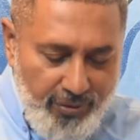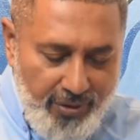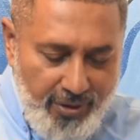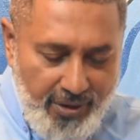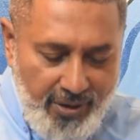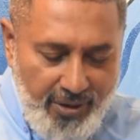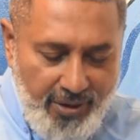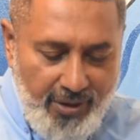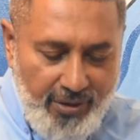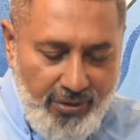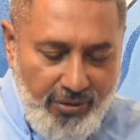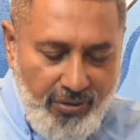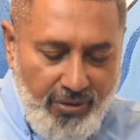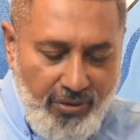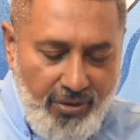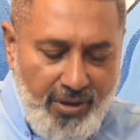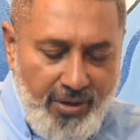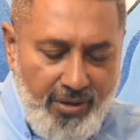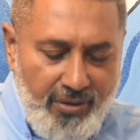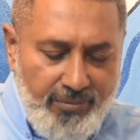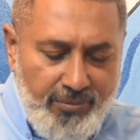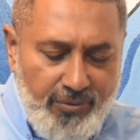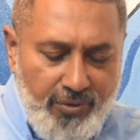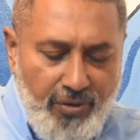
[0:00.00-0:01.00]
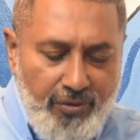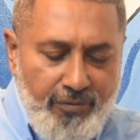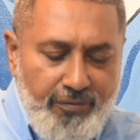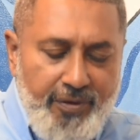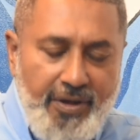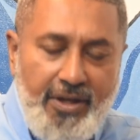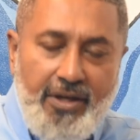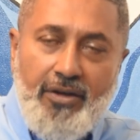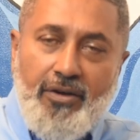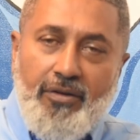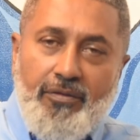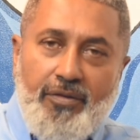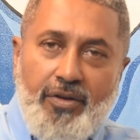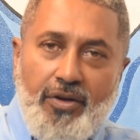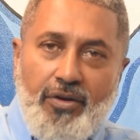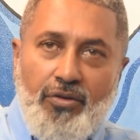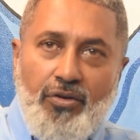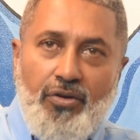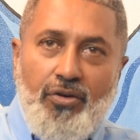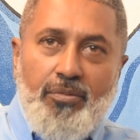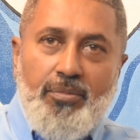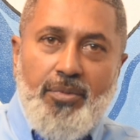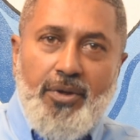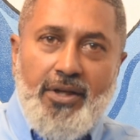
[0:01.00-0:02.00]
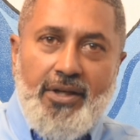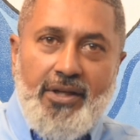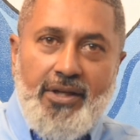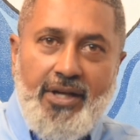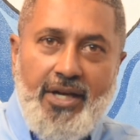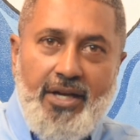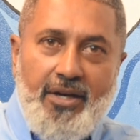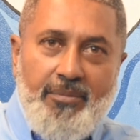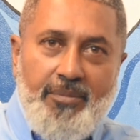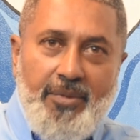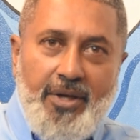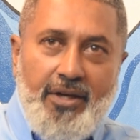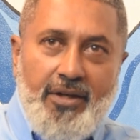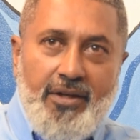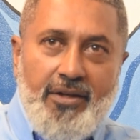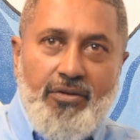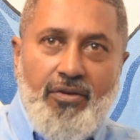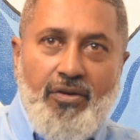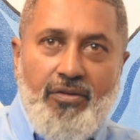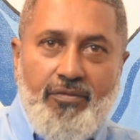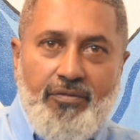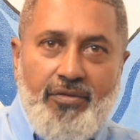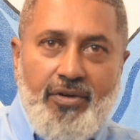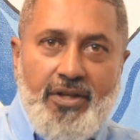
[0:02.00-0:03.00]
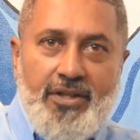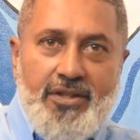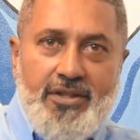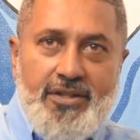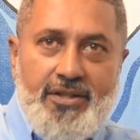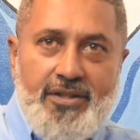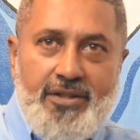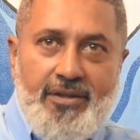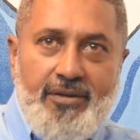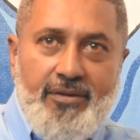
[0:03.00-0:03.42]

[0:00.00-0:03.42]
the convener of the Global Girmit Conference.